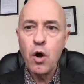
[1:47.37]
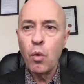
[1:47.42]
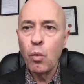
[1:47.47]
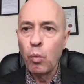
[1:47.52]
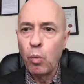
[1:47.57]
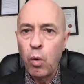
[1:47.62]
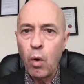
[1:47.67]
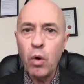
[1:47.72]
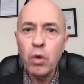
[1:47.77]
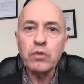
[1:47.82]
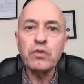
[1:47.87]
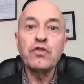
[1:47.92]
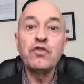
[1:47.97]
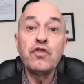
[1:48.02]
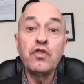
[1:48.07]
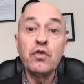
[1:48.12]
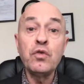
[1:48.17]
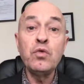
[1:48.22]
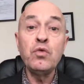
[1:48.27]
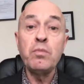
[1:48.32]
what
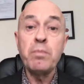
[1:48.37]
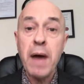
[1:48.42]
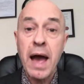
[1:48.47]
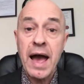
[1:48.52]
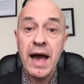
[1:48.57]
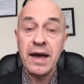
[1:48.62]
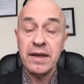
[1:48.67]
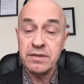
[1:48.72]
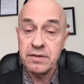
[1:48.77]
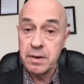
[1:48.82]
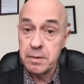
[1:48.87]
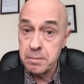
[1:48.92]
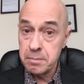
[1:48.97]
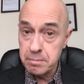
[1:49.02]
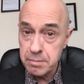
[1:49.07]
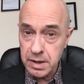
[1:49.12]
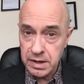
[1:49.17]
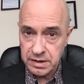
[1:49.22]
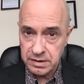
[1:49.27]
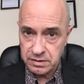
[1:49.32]
too bad
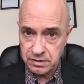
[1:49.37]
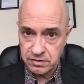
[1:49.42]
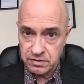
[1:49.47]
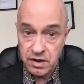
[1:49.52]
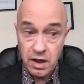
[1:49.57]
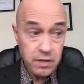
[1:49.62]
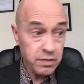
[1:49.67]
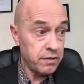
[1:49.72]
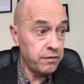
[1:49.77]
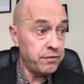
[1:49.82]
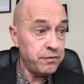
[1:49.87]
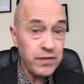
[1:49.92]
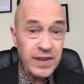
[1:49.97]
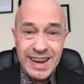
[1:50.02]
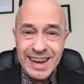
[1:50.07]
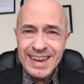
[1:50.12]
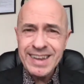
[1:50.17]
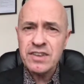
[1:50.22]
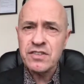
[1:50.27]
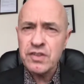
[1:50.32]
means, the
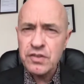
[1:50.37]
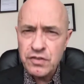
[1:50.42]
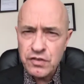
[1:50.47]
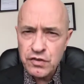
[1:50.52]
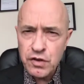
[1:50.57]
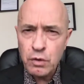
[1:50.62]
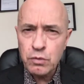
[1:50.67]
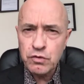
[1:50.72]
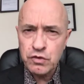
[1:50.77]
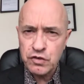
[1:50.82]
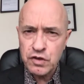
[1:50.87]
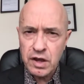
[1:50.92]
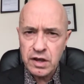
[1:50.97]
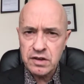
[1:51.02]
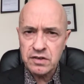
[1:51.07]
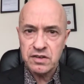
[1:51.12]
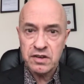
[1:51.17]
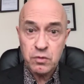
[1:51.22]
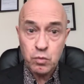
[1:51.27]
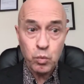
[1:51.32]
feelings
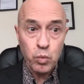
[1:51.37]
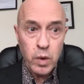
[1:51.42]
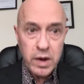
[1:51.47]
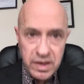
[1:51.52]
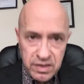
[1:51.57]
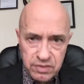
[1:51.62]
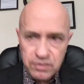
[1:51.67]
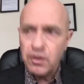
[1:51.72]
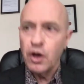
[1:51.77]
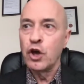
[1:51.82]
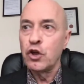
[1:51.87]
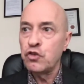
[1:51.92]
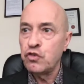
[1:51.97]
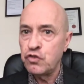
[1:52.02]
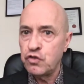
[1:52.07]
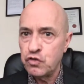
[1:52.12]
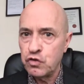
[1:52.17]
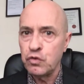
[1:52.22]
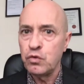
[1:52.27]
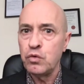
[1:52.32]
associated with
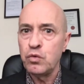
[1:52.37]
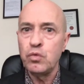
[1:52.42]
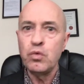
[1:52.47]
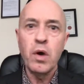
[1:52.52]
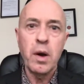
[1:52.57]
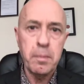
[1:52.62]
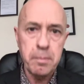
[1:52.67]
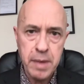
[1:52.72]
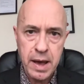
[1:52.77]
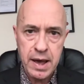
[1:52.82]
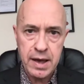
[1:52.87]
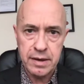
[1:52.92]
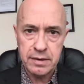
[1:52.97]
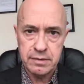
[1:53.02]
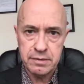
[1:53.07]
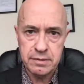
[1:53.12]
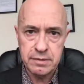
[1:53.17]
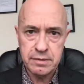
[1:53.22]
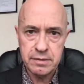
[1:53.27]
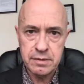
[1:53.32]
too bad.
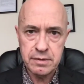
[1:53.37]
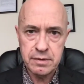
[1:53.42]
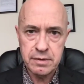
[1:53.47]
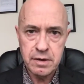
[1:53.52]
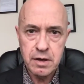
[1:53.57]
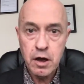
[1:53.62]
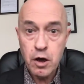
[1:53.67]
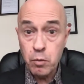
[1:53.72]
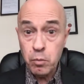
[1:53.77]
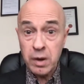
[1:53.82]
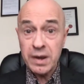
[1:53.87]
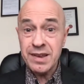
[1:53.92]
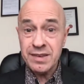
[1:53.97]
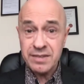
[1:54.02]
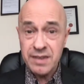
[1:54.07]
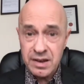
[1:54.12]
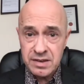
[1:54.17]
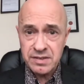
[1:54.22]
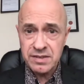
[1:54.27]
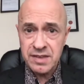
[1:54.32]
And when it
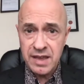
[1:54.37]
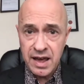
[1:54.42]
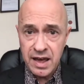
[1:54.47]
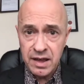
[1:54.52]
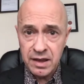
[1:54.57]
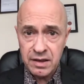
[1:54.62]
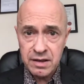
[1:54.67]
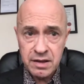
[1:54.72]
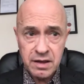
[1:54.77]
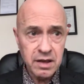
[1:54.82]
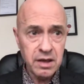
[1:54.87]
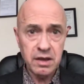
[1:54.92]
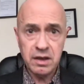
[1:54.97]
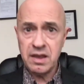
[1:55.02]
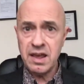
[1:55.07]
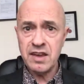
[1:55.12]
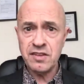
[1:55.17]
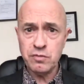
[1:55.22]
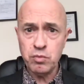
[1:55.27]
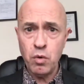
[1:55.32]
does that,
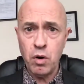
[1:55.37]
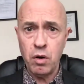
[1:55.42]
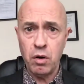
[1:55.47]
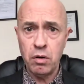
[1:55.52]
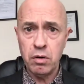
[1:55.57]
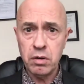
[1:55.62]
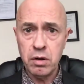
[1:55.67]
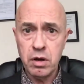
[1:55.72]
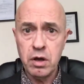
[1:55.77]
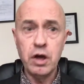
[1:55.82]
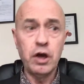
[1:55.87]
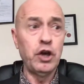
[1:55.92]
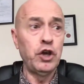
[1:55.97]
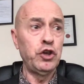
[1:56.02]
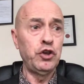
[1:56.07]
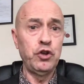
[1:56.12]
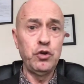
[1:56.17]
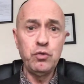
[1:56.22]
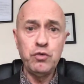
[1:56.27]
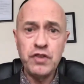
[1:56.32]
guess what?
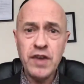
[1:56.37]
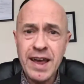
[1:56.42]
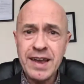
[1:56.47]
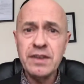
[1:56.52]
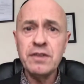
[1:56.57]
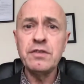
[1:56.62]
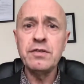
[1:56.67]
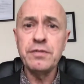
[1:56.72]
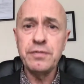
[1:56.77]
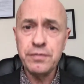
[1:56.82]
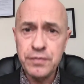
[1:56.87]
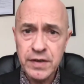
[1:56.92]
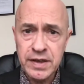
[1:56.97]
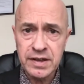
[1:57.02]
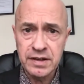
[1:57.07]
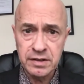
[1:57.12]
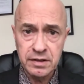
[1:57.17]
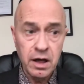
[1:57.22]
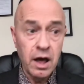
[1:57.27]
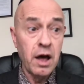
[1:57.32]
You tend to
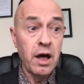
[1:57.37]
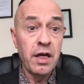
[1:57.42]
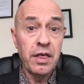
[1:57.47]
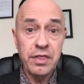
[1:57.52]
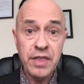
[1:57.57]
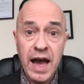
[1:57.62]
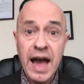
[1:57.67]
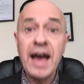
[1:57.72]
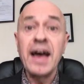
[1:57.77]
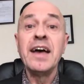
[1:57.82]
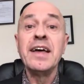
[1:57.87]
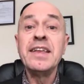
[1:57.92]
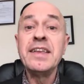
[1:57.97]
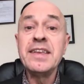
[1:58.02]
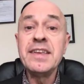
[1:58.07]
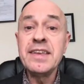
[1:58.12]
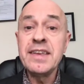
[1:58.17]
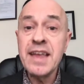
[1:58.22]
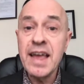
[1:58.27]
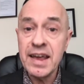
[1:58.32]
feel that
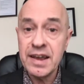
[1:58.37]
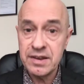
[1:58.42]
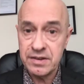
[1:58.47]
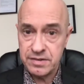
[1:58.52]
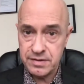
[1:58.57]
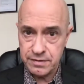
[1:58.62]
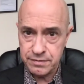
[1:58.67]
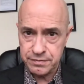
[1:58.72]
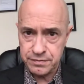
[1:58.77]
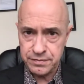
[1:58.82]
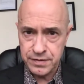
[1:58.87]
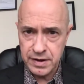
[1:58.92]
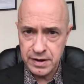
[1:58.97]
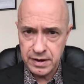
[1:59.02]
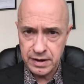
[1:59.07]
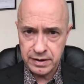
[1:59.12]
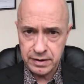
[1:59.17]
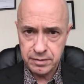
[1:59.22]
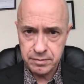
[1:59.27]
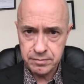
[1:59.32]
negative
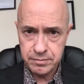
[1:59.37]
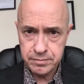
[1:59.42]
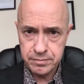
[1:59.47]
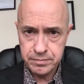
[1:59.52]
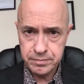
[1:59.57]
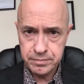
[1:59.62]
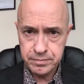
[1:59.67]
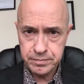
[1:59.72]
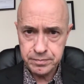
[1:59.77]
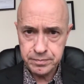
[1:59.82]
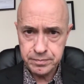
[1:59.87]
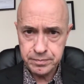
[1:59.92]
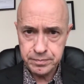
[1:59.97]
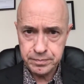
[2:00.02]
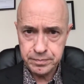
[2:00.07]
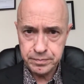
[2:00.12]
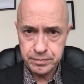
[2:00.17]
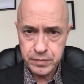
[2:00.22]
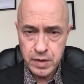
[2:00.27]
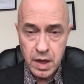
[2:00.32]
feeling.
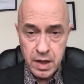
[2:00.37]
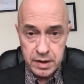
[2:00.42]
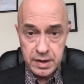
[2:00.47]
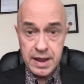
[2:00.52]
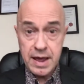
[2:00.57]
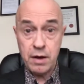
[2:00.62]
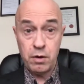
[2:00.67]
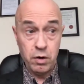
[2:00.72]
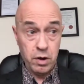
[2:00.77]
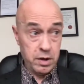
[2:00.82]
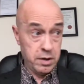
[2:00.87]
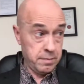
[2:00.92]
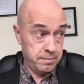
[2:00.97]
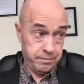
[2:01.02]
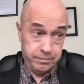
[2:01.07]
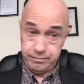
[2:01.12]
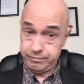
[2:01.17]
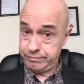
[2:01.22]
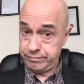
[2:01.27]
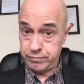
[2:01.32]
Now,
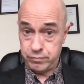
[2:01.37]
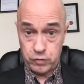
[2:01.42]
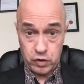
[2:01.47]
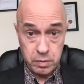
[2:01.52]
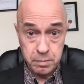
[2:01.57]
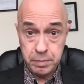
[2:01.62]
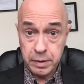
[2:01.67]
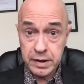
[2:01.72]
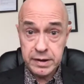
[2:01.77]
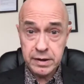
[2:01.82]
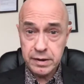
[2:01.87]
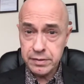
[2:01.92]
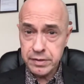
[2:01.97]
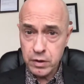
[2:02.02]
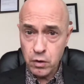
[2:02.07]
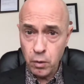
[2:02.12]
completely the